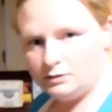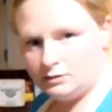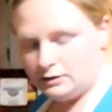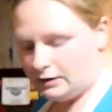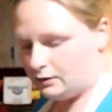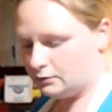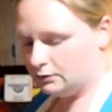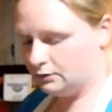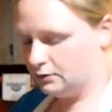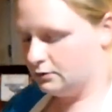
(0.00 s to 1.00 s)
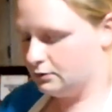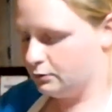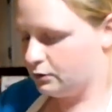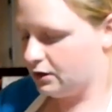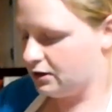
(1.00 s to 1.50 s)
Now,
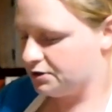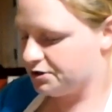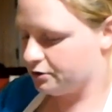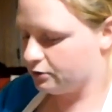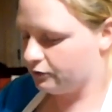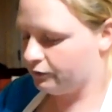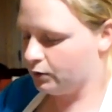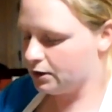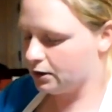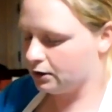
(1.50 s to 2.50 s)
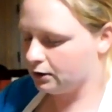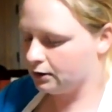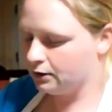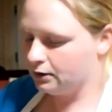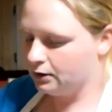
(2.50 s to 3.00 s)
when I insert the fork,
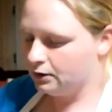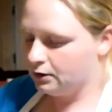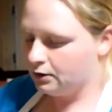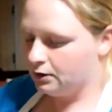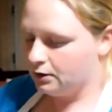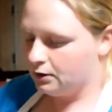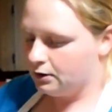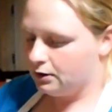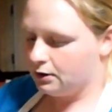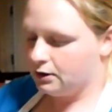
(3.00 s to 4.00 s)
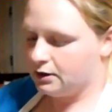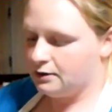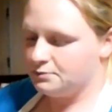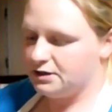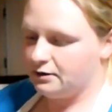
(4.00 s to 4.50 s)
it
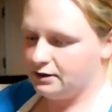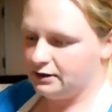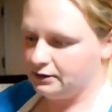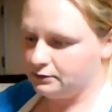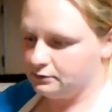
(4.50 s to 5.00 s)
comes out clean.